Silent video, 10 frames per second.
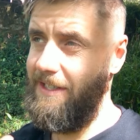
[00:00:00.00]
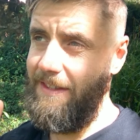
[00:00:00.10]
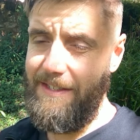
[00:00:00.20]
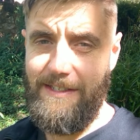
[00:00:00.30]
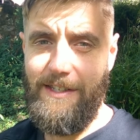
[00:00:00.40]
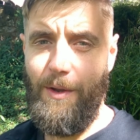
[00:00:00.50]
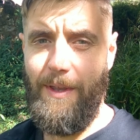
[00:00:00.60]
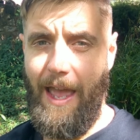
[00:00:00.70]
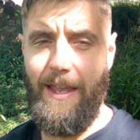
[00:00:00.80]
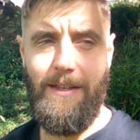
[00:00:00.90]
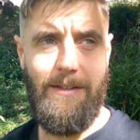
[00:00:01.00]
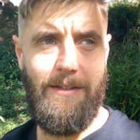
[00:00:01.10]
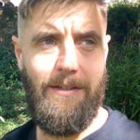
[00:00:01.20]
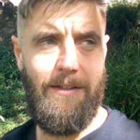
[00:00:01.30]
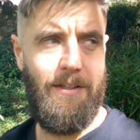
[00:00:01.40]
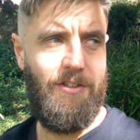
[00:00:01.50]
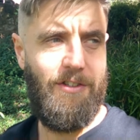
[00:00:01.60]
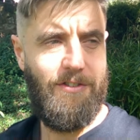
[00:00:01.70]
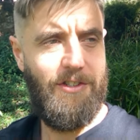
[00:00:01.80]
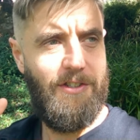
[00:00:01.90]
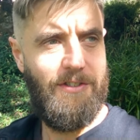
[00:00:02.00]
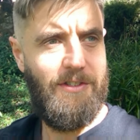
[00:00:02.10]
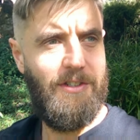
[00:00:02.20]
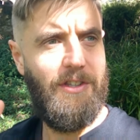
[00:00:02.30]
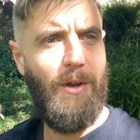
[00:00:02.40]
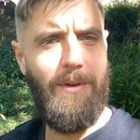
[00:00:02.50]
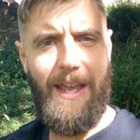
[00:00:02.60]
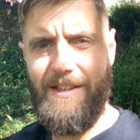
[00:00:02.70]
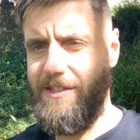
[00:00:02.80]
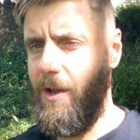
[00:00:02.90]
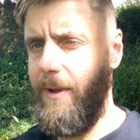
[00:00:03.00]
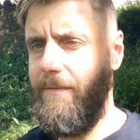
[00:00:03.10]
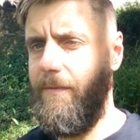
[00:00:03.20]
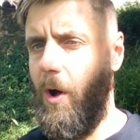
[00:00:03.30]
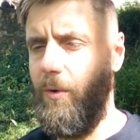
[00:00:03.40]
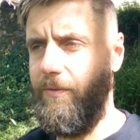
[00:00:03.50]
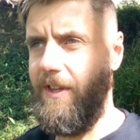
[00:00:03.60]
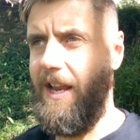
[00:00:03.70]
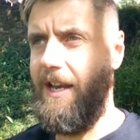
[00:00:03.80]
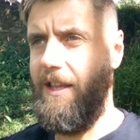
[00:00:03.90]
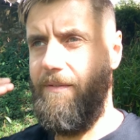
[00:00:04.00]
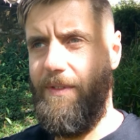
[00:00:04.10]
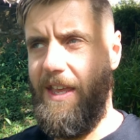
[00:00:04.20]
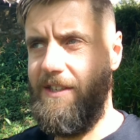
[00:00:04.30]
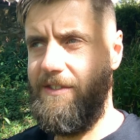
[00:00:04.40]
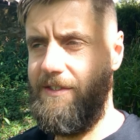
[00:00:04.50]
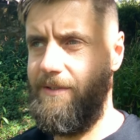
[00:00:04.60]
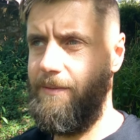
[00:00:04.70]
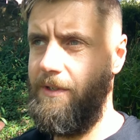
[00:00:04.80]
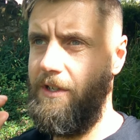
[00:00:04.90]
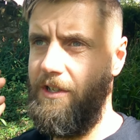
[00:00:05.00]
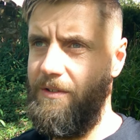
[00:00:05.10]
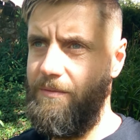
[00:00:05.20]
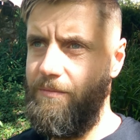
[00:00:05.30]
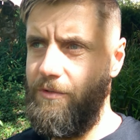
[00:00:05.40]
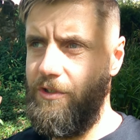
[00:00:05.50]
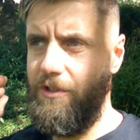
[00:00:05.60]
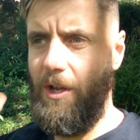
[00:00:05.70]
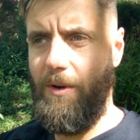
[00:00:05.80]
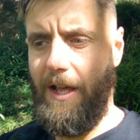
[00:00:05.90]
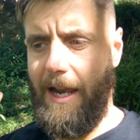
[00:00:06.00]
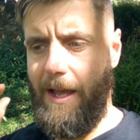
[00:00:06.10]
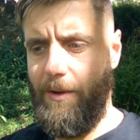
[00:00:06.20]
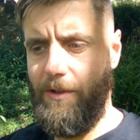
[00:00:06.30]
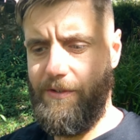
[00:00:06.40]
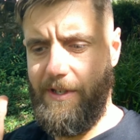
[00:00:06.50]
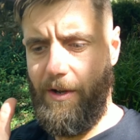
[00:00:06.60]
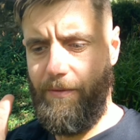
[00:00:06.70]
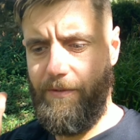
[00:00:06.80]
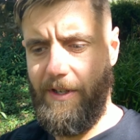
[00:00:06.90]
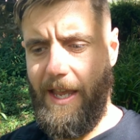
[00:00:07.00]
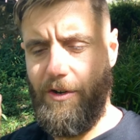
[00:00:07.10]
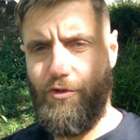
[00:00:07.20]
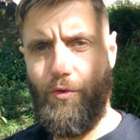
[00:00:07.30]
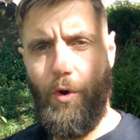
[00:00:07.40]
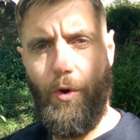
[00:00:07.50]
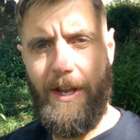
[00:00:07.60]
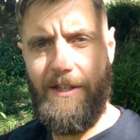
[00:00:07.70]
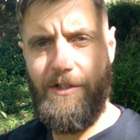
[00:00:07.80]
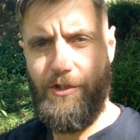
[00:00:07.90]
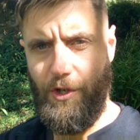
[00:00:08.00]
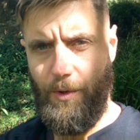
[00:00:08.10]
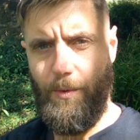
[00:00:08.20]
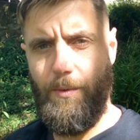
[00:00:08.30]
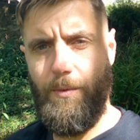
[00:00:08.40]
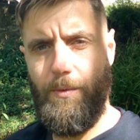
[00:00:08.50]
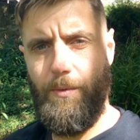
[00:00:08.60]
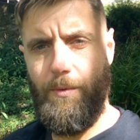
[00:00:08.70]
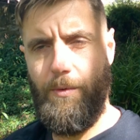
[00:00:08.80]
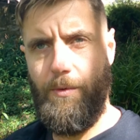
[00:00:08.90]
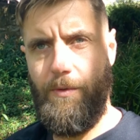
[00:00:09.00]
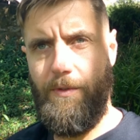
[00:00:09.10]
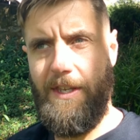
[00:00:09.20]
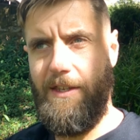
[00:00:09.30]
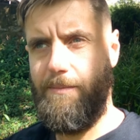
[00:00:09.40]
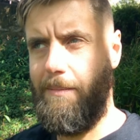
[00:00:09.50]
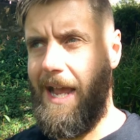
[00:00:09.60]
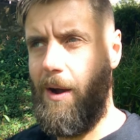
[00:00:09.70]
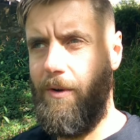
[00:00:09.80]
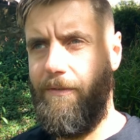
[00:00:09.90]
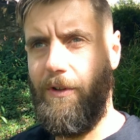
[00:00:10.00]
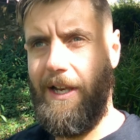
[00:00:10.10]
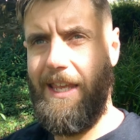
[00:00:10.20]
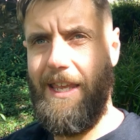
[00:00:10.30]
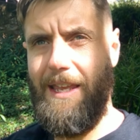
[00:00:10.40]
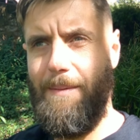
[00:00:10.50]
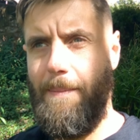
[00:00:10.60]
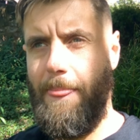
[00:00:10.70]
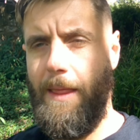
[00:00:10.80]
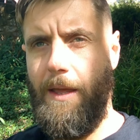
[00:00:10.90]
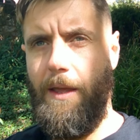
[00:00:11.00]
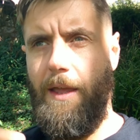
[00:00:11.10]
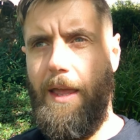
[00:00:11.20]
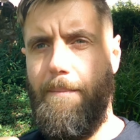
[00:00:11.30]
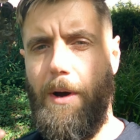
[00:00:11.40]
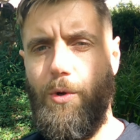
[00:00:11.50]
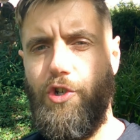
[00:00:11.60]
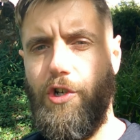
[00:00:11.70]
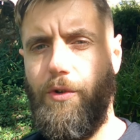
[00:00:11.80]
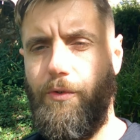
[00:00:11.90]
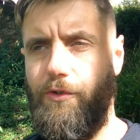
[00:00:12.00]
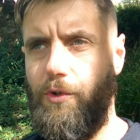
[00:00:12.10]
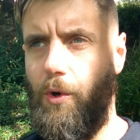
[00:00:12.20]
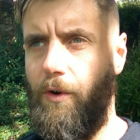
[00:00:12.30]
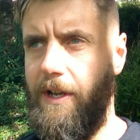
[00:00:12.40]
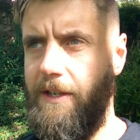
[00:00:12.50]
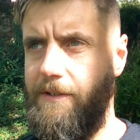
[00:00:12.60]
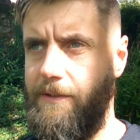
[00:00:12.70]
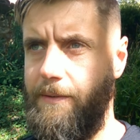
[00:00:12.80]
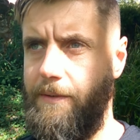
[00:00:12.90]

This is okay. Just, just don't get so involved in any of this. Just don't allow yourself to get drawn into these powerfully emotional stories.